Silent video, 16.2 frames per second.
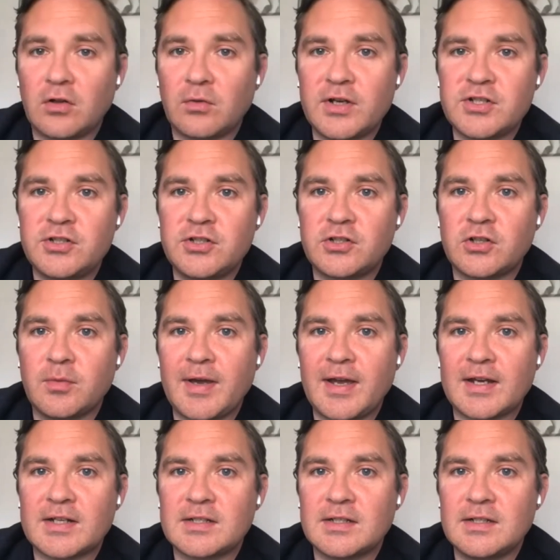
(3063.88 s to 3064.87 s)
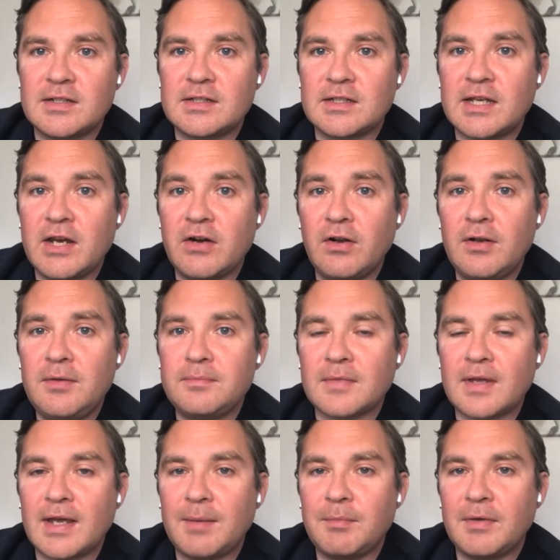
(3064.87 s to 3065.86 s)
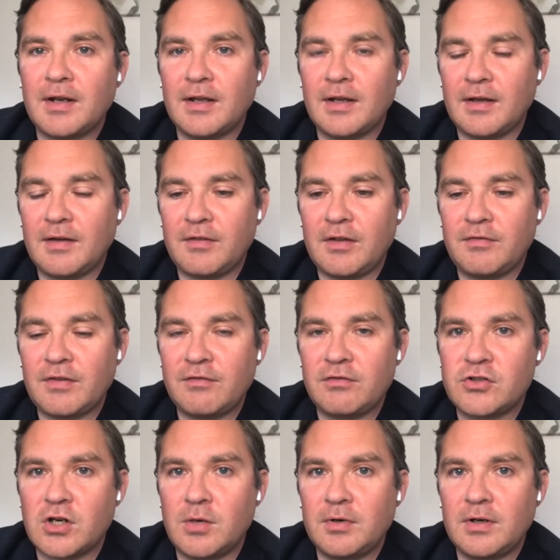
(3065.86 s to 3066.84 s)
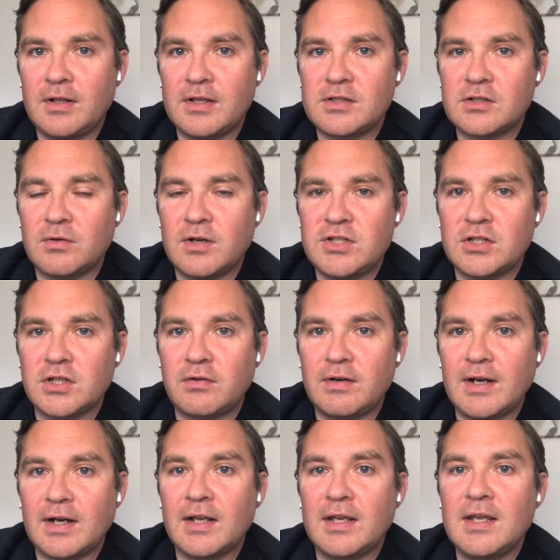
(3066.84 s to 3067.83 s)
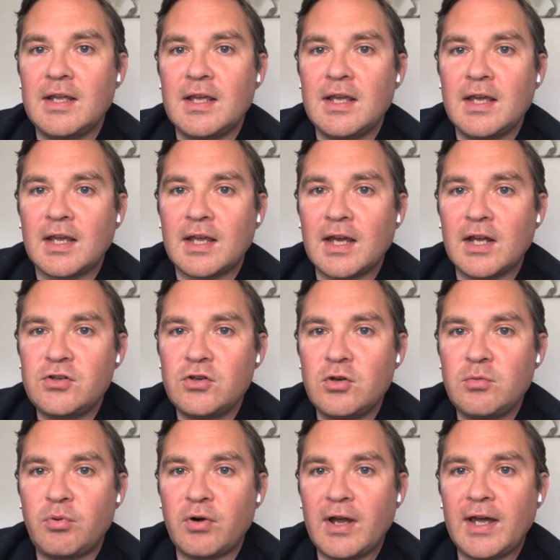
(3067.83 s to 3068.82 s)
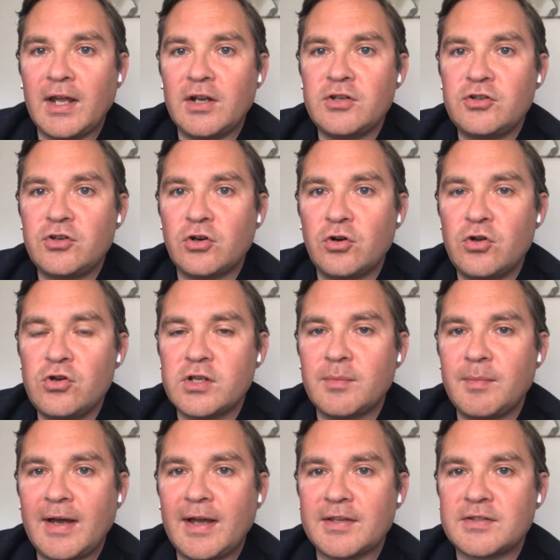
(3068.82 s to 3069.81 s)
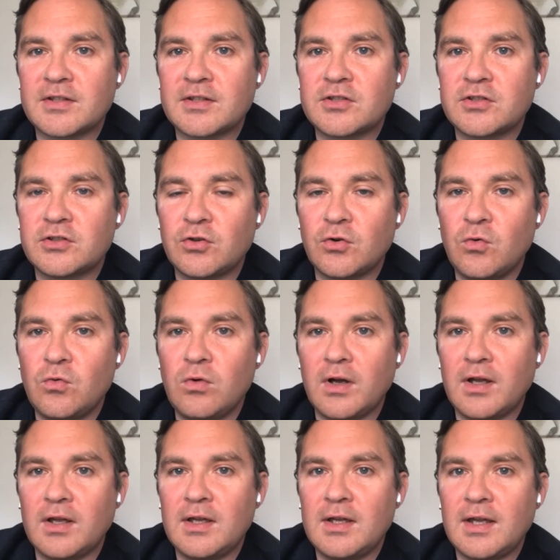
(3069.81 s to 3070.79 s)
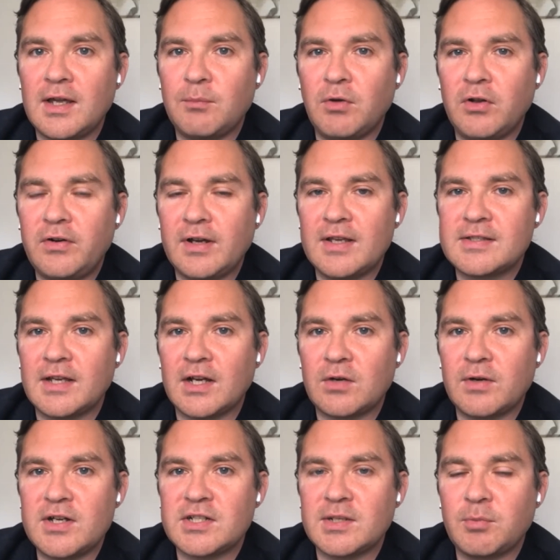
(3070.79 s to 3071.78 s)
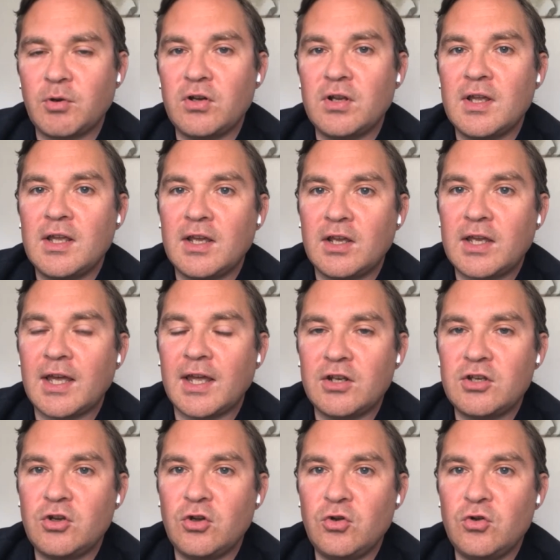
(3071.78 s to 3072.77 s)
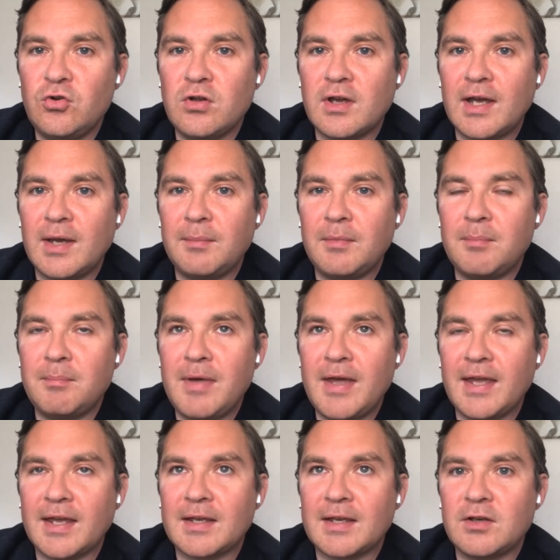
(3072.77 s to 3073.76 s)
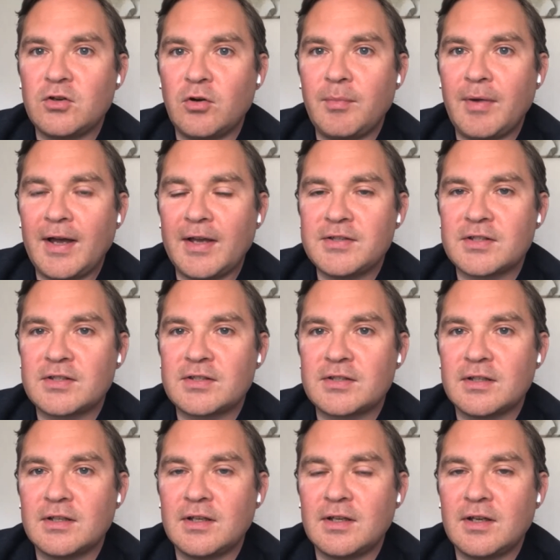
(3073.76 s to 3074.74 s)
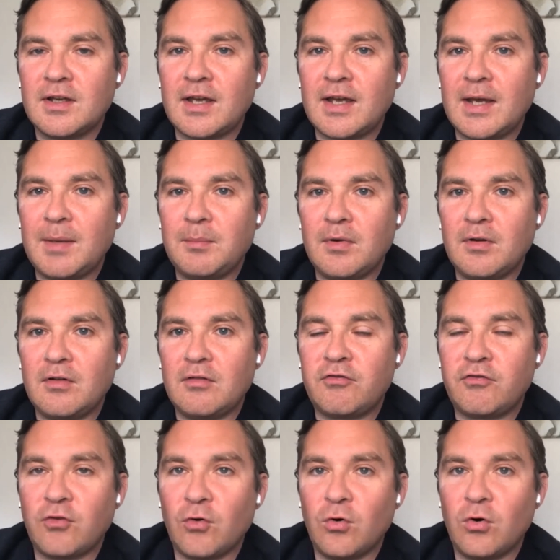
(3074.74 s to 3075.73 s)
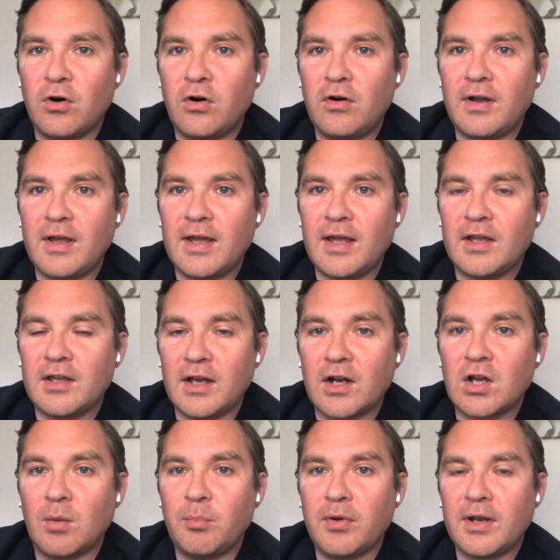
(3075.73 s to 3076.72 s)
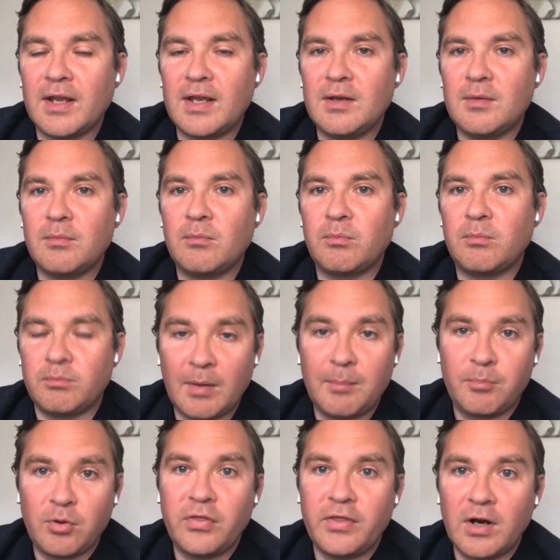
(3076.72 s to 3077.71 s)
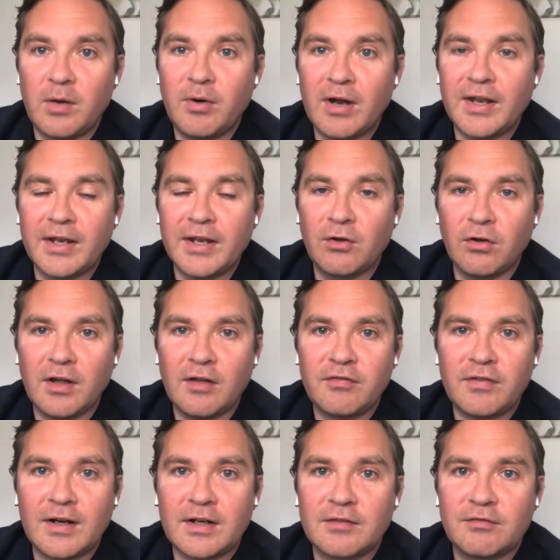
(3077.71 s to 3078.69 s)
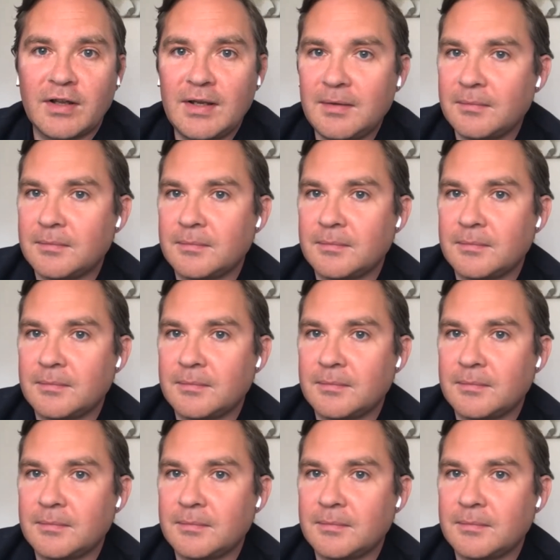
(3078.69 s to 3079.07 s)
question, just to go back to Ciaran, if I've interpreted this question correctly. Can you brand your Huhta masks? So I'm wondering, is that question about, can you make your masks for a company and put their branding on it effectively?